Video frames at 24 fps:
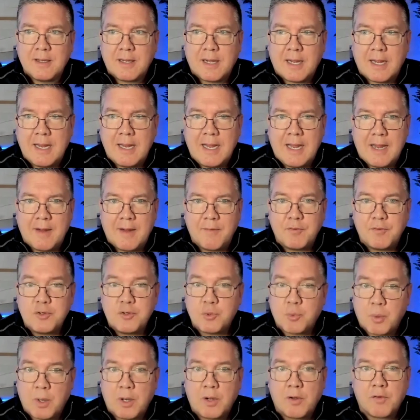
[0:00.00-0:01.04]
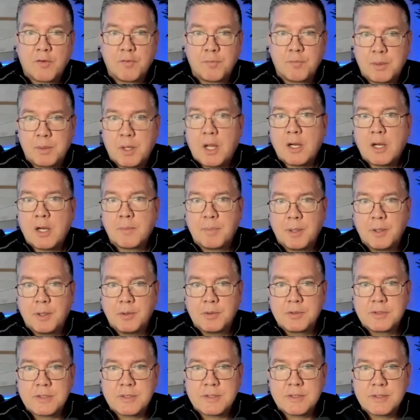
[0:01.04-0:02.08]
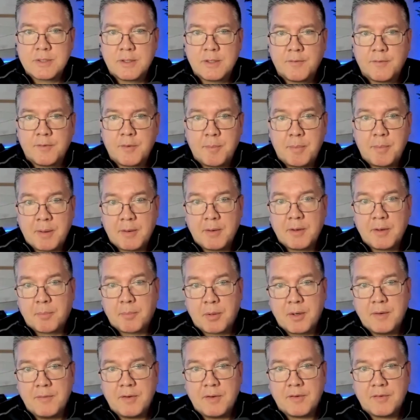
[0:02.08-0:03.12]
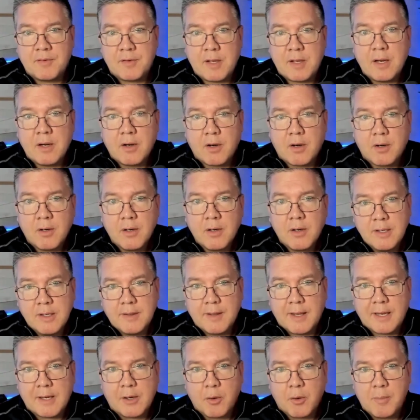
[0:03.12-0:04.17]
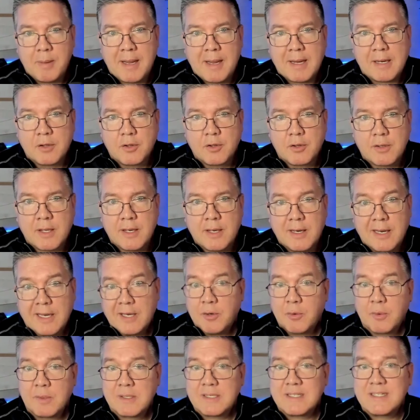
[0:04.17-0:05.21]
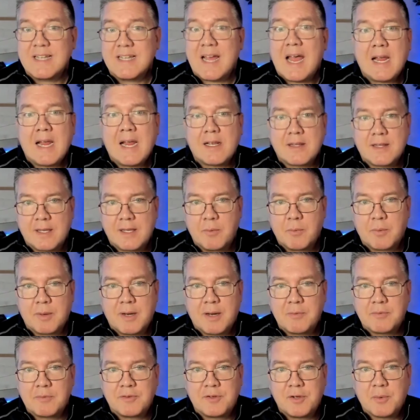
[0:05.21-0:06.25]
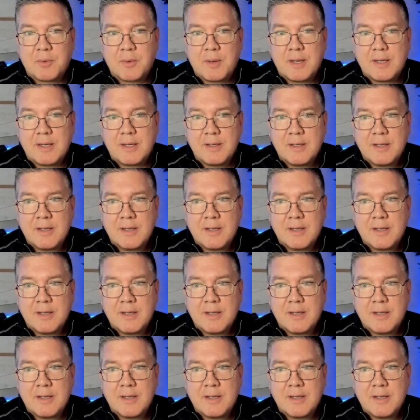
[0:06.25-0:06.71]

I have 12 blog posts of the the previous year. I go back and look at. I know exactly what I was doing.